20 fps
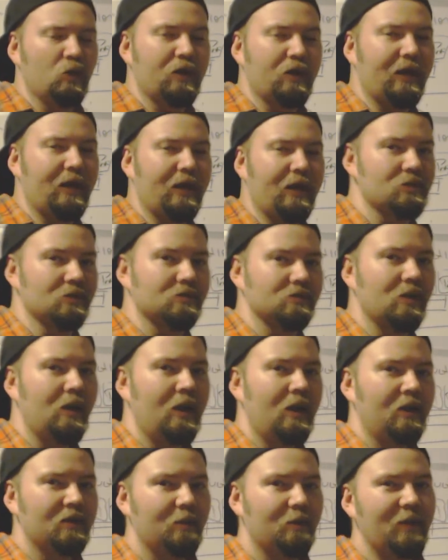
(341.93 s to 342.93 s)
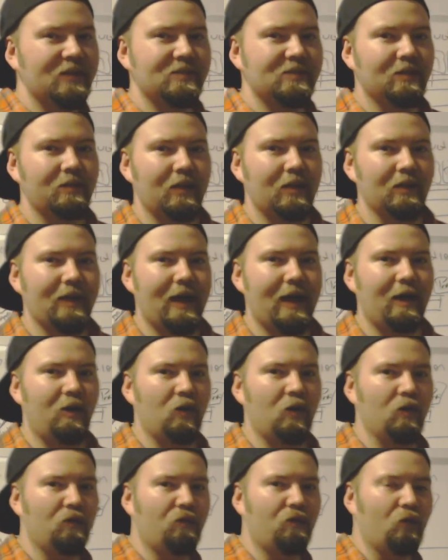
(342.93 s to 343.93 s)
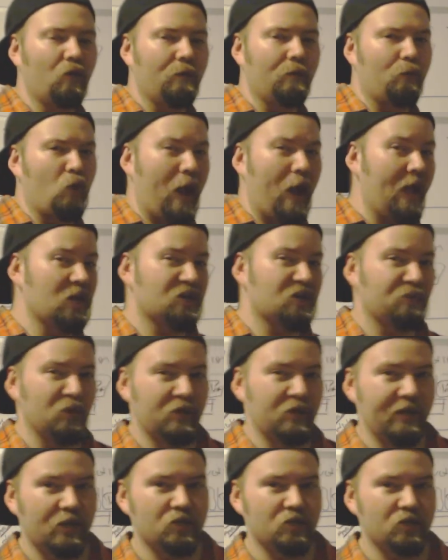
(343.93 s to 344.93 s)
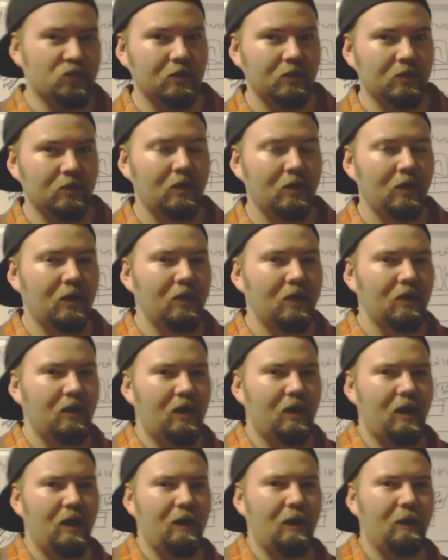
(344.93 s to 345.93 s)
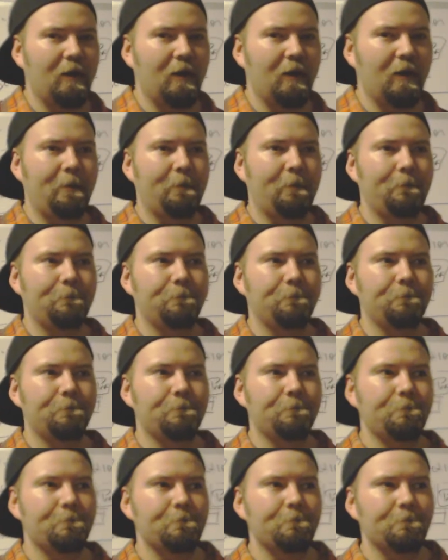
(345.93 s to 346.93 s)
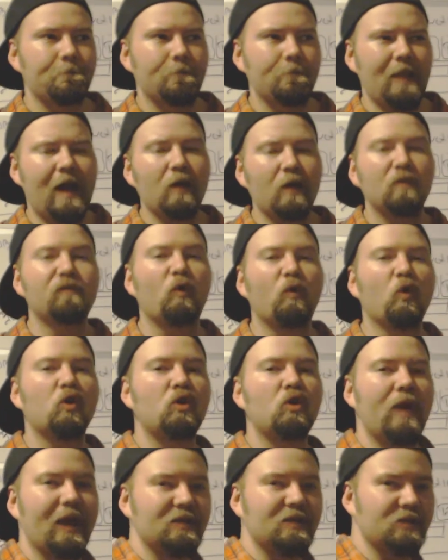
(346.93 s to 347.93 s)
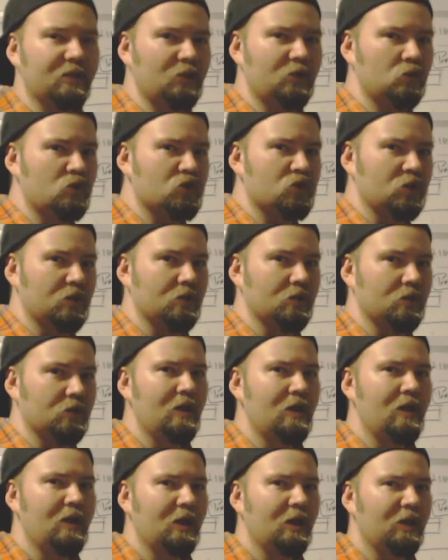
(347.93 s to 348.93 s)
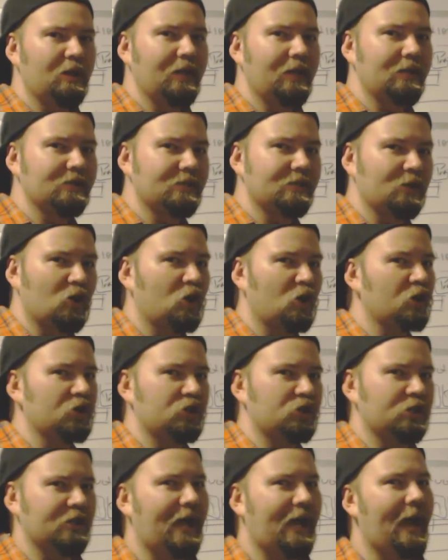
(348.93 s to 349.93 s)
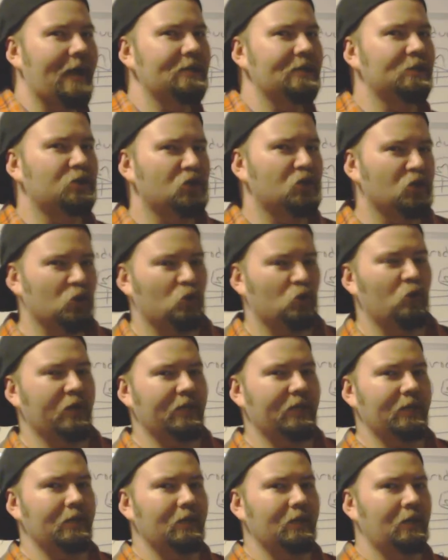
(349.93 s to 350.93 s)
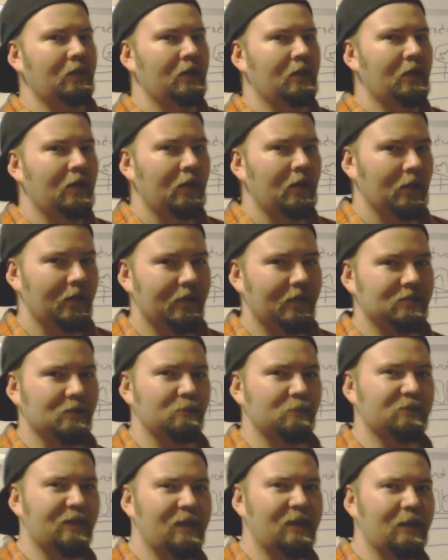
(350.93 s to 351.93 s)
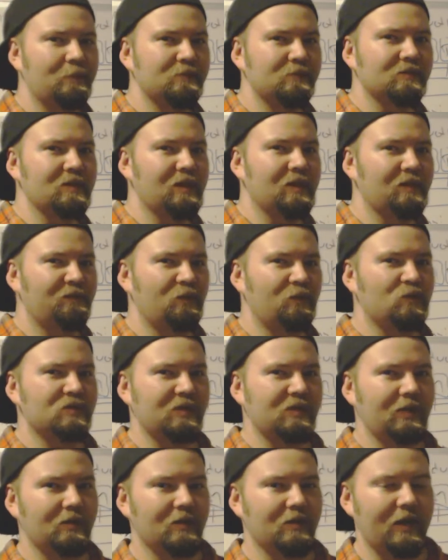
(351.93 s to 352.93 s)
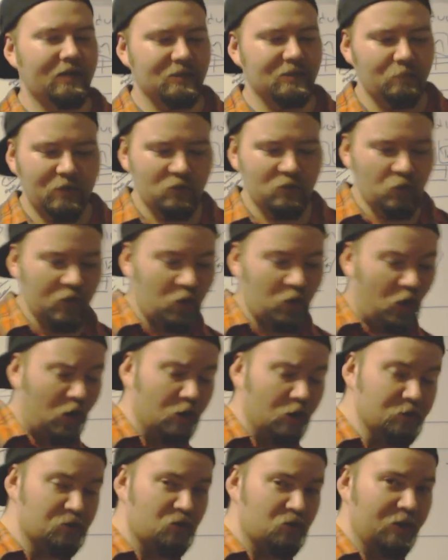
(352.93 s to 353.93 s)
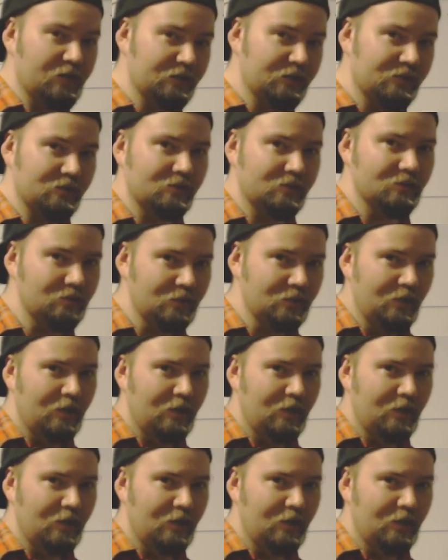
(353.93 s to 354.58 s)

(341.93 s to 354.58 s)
caches that basically allow for branch prediction, out of order execution, things that are just kind of tricky. Like sometimes, like if you see like somebody doing card tricks,